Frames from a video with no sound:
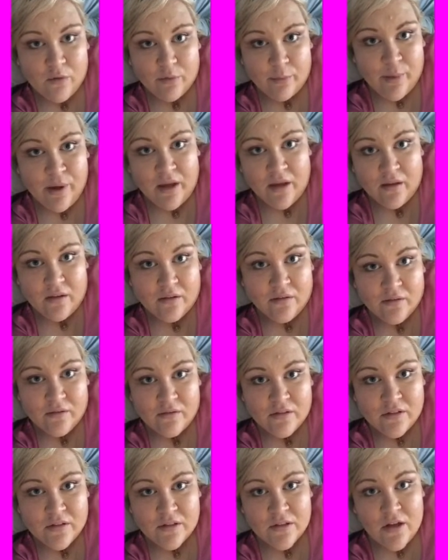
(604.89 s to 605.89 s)
with me.
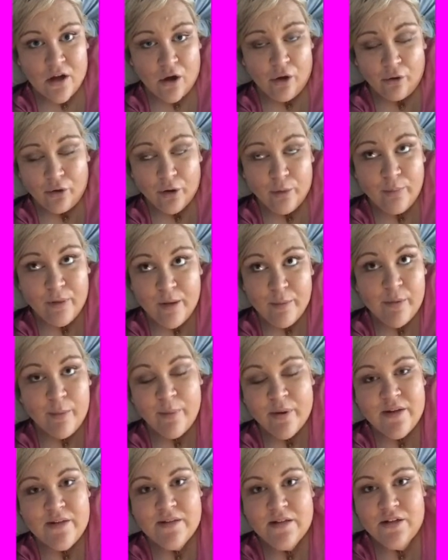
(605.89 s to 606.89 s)
I'll go play my
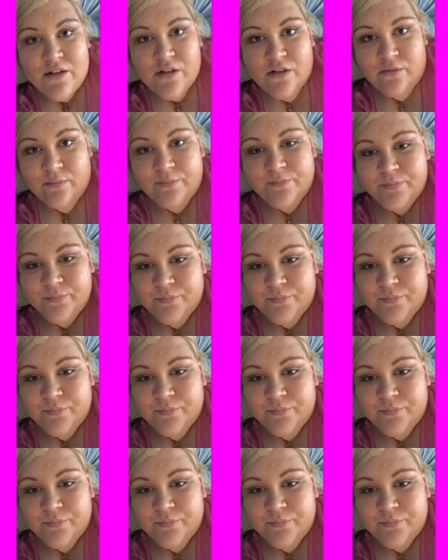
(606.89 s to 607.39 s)
PlayStation.